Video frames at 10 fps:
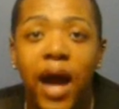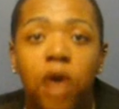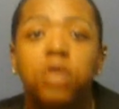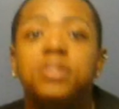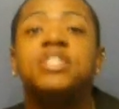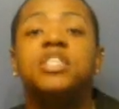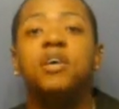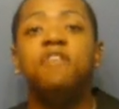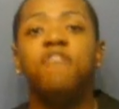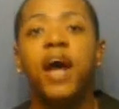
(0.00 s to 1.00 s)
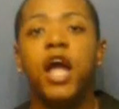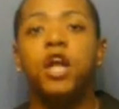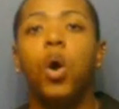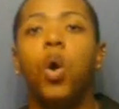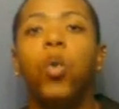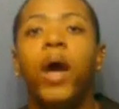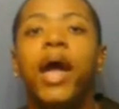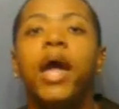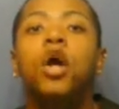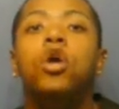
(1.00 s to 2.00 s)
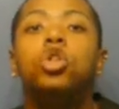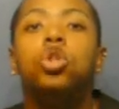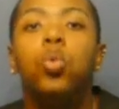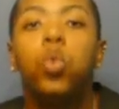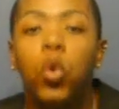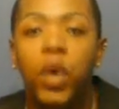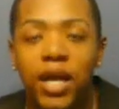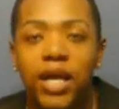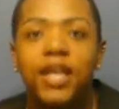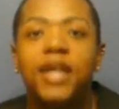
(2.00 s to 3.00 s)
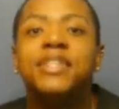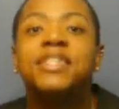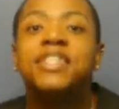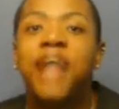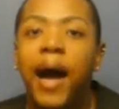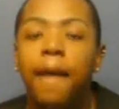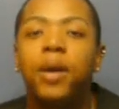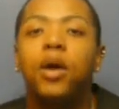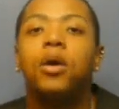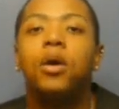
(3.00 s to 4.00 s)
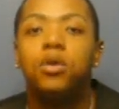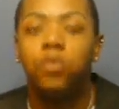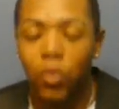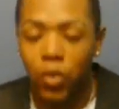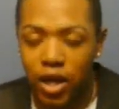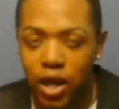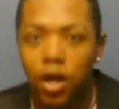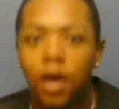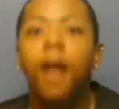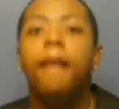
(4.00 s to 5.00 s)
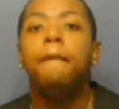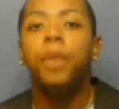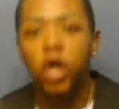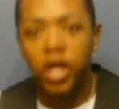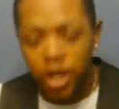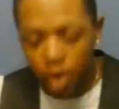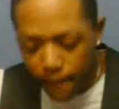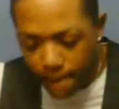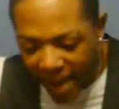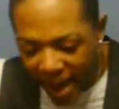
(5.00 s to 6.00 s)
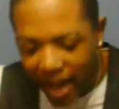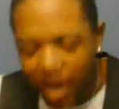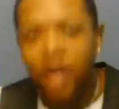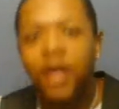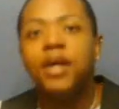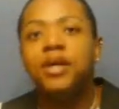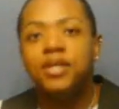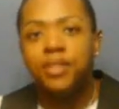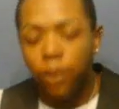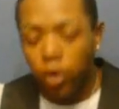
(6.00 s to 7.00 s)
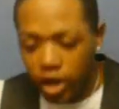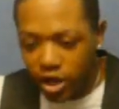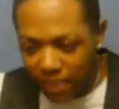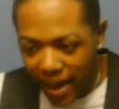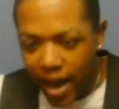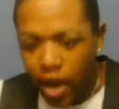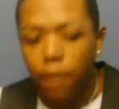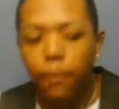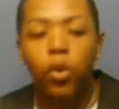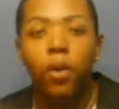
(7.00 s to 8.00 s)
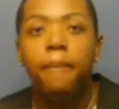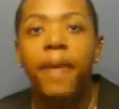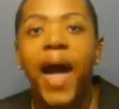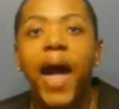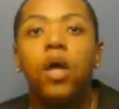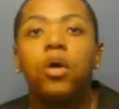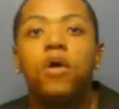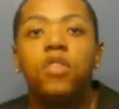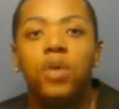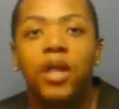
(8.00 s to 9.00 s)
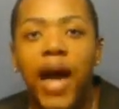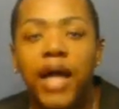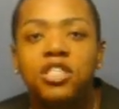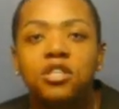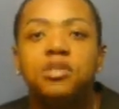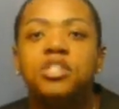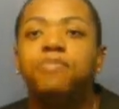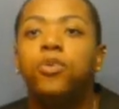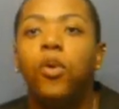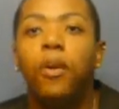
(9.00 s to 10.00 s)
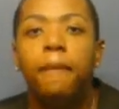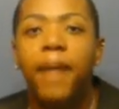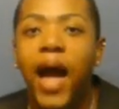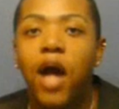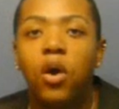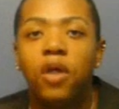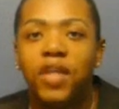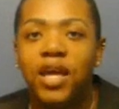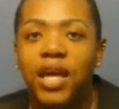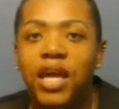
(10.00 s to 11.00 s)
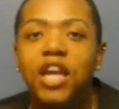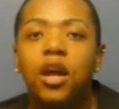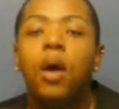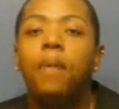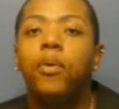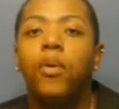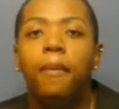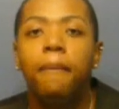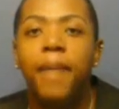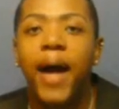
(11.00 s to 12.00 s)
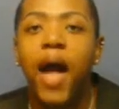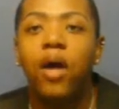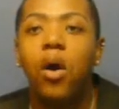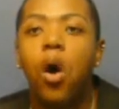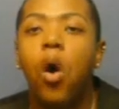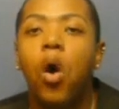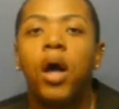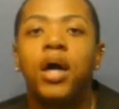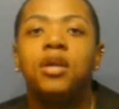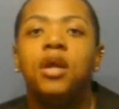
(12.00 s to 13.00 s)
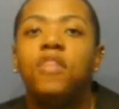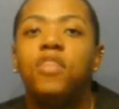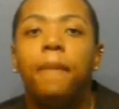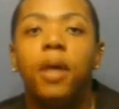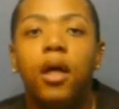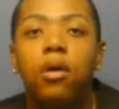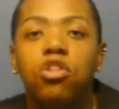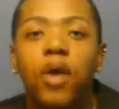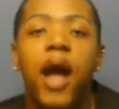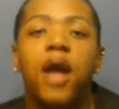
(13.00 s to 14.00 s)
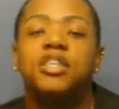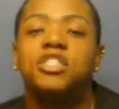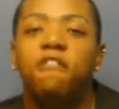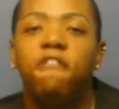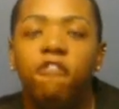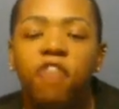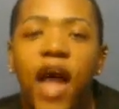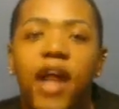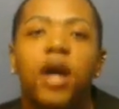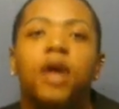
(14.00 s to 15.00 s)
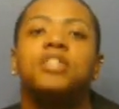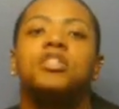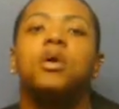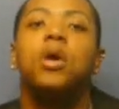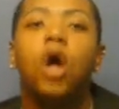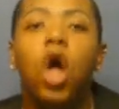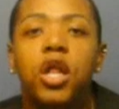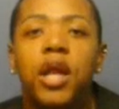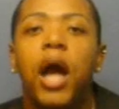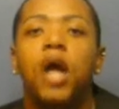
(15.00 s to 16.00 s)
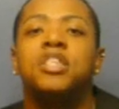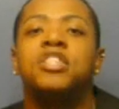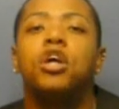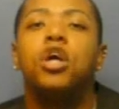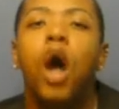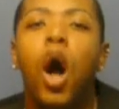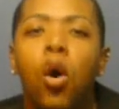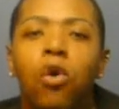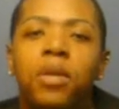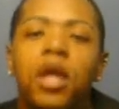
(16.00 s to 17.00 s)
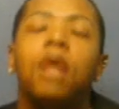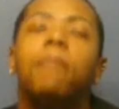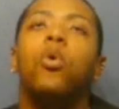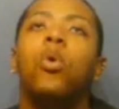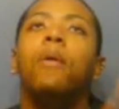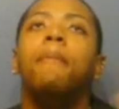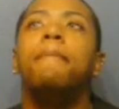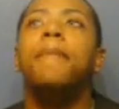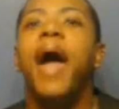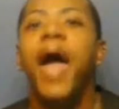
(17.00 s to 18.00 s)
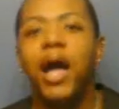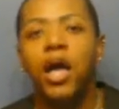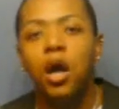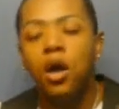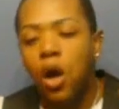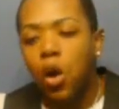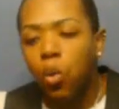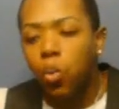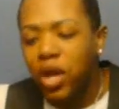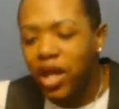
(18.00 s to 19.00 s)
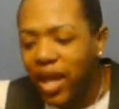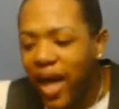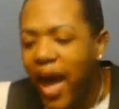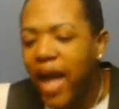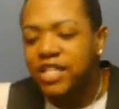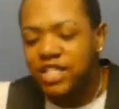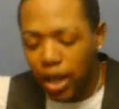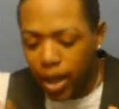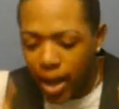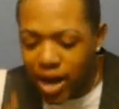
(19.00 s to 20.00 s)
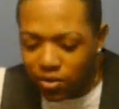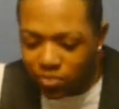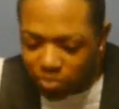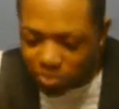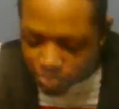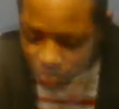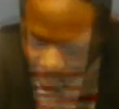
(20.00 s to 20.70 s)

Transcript: it out. You'd still find a way to ruin it. Stop ruining it. Pull it back. Pull it back. Pull back on the relaxers. Pull back on the heat. Pull back on the blow dryers, the flat irons, the curling irons, the combing. Pull back. Relax. Let it